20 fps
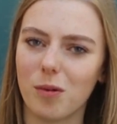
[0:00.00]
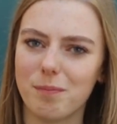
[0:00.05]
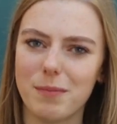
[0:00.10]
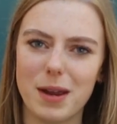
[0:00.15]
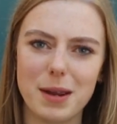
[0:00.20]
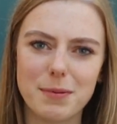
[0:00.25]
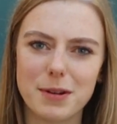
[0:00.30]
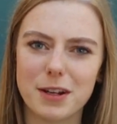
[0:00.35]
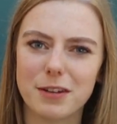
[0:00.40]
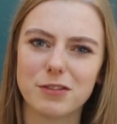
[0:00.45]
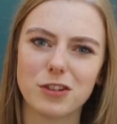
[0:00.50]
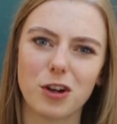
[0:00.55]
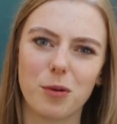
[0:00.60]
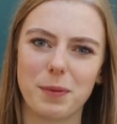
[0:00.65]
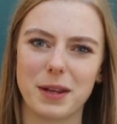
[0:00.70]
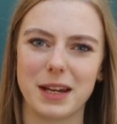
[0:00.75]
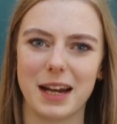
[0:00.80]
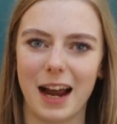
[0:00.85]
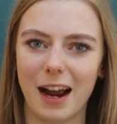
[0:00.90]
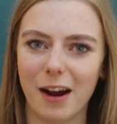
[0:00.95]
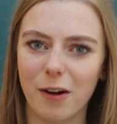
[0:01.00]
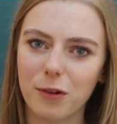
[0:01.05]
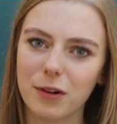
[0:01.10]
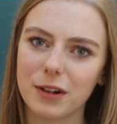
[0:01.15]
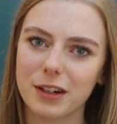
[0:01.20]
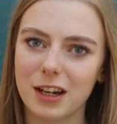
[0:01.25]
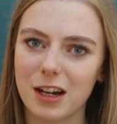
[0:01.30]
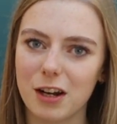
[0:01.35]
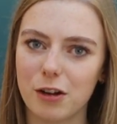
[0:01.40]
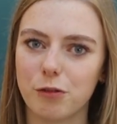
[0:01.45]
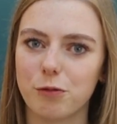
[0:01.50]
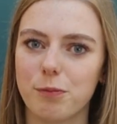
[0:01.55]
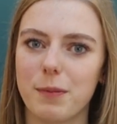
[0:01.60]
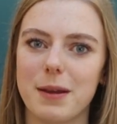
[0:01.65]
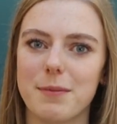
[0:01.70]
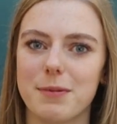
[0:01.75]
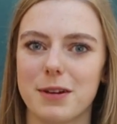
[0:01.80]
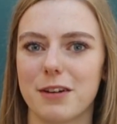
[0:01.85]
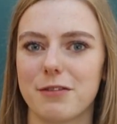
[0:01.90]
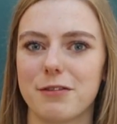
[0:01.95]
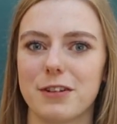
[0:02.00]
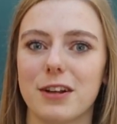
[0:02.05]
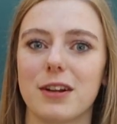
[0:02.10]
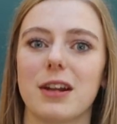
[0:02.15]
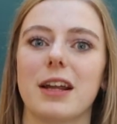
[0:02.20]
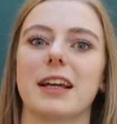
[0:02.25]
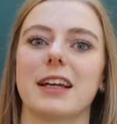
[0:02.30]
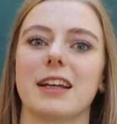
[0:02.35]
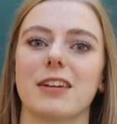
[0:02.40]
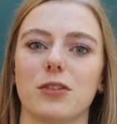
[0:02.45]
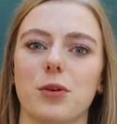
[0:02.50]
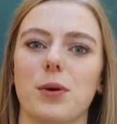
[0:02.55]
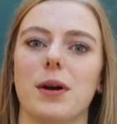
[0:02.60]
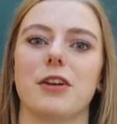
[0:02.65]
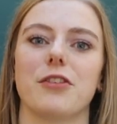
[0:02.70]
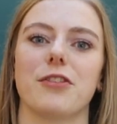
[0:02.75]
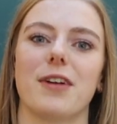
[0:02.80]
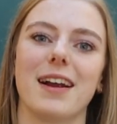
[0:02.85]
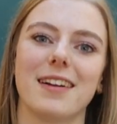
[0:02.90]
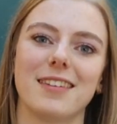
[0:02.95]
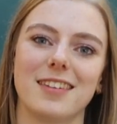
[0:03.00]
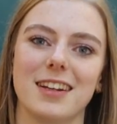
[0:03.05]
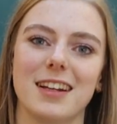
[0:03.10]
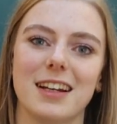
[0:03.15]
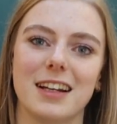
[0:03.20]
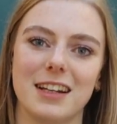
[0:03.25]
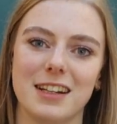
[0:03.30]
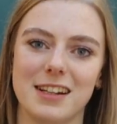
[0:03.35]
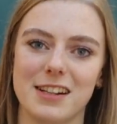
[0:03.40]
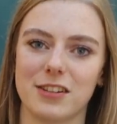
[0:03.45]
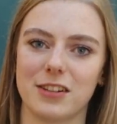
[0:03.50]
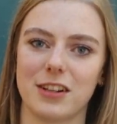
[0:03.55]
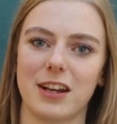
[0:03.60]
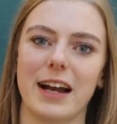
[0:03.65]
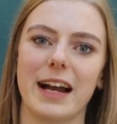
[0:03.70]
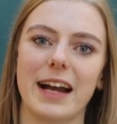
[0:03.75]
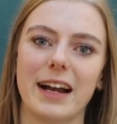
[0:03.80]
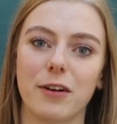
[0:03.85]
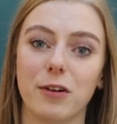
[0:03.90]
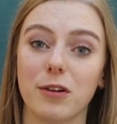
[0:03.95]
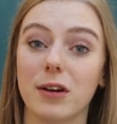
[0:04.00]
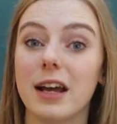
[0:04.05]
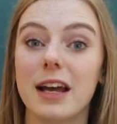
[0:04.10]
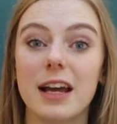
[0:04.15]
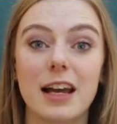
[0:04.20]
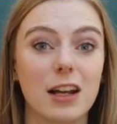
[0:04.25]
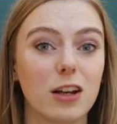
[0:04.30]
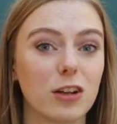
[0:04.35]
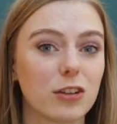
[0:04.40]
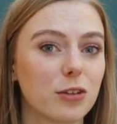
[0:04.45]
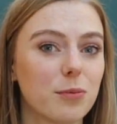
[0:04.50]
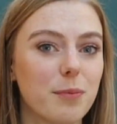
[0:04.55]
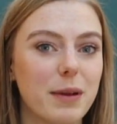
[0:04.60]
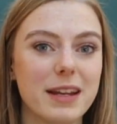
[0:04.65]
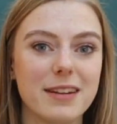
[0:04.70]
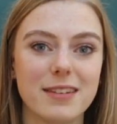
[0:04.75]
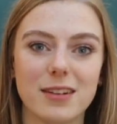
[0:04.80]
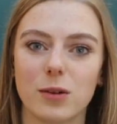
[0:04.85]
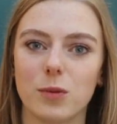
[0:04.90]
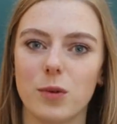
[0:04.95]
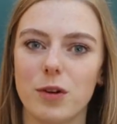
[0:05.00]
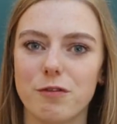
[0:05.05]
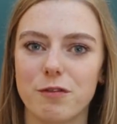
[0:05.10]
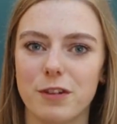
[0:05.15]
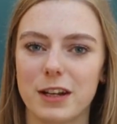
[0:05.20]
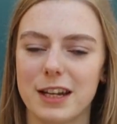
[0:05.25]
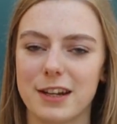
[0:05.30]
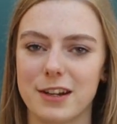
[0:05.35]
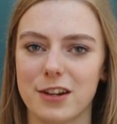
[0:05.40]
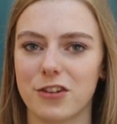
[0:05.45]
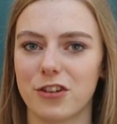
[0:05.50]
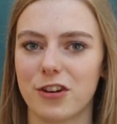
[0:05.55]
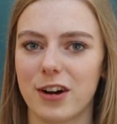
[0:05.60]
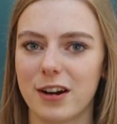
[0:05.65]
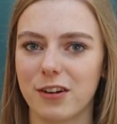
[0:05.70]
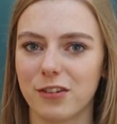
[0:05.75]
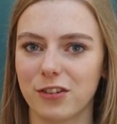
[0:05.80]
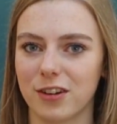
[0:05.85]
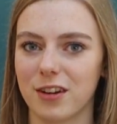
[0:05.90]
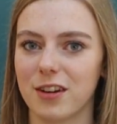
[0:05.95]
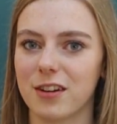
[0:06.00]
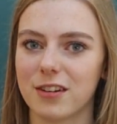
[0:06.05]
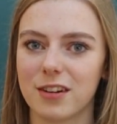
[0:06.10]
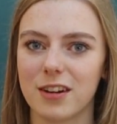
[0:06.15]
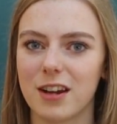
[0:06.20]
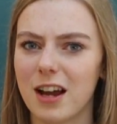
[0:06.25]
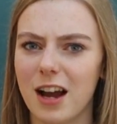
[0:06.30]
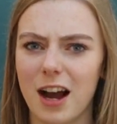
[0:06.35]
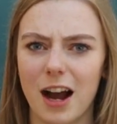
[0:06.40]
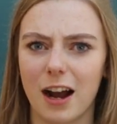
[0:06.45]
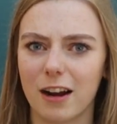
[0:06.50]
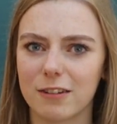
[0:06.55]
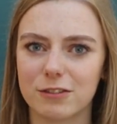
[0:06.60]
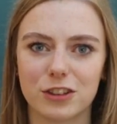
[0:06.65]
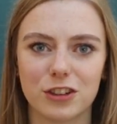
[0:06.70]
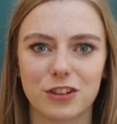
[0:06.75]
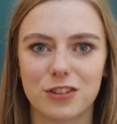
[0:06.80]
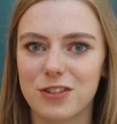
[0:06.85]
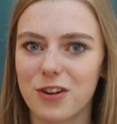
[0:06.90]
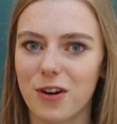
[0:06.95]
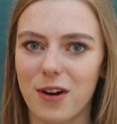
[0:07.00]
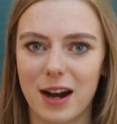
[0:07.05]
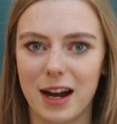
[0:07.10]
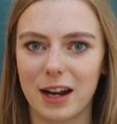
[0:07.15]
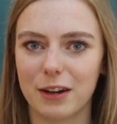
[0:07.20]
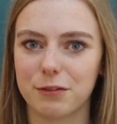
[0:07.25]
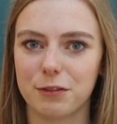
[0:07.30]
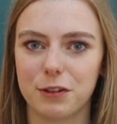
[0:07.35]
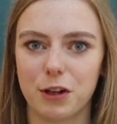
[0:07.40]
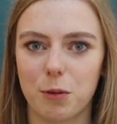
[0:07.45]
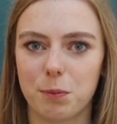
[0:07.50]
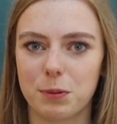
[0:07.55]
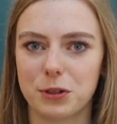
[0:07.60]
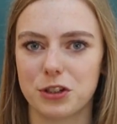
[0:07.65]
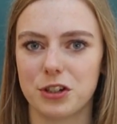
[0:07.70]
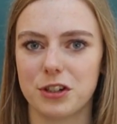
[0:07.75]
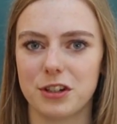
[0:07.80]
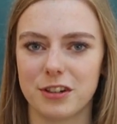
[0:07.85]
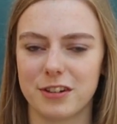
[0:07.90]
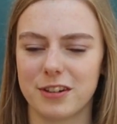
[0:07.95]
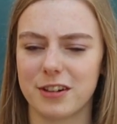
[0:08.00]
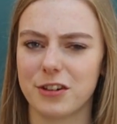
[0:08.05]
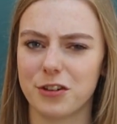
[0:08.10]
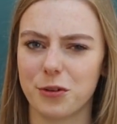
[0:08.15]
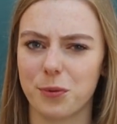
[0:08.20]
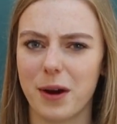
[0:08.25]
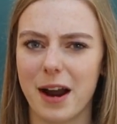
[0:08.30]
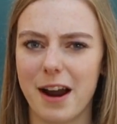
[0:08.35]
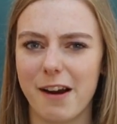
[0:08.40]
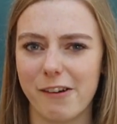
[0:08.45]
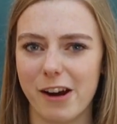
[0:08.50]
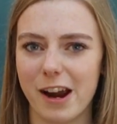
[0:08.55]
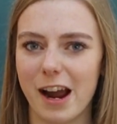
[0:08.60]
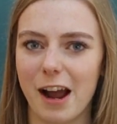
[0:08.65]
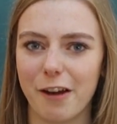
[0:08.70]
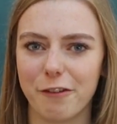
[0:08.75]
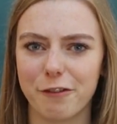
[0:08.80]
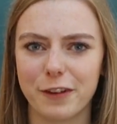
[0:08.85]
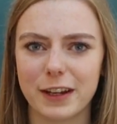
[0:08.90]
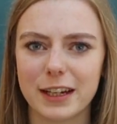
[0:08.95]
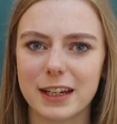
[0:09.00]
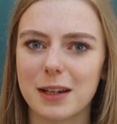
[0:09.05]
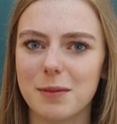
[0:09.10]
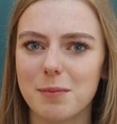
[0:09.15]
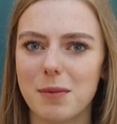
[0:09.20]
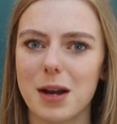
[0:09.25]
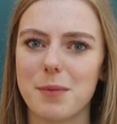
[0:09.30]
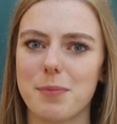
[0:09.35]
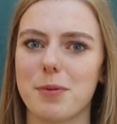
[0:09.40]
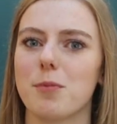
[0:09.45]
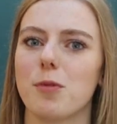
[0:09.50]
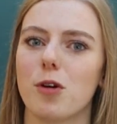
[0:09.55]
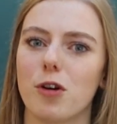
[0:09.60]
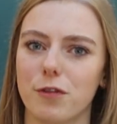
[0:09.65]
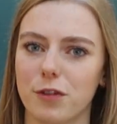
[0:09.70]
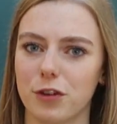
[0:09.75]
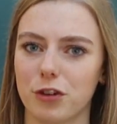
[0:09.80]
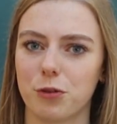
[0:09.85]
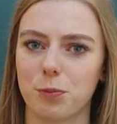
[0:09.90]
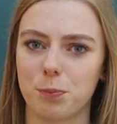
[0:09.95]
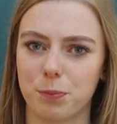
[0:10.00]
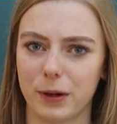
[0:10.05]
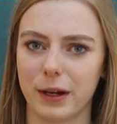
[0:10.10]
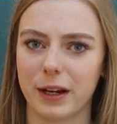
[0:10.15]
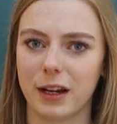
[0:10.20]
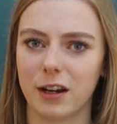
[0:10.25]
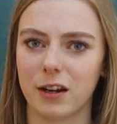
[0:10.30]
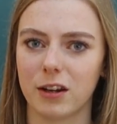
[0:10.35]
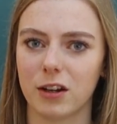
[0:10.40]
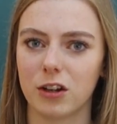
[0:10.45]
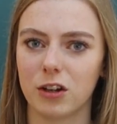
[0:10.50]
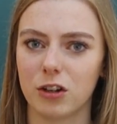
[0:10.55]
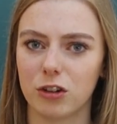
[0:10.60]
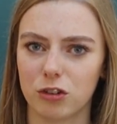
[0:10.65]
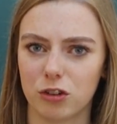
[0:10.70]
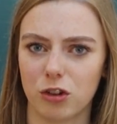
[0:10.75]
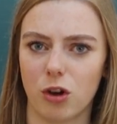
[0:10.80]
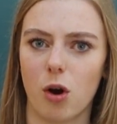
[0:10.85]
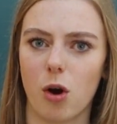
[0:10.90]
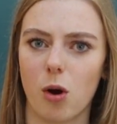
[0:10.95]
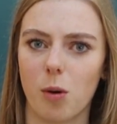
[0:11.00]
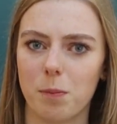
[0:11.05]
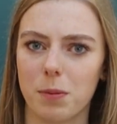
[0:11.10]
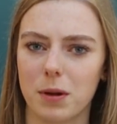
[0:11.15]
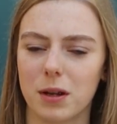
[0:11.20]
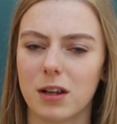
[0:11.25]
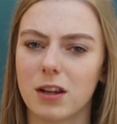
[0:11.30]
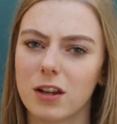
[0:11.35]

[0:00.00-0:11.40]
Maybe I've not been out enough. Maybe I feel like it's quite dressy and I need to get out. It looks amazing with the linen trousers. I've just not had the opportunity to wear it. I think it might be more of a spring top.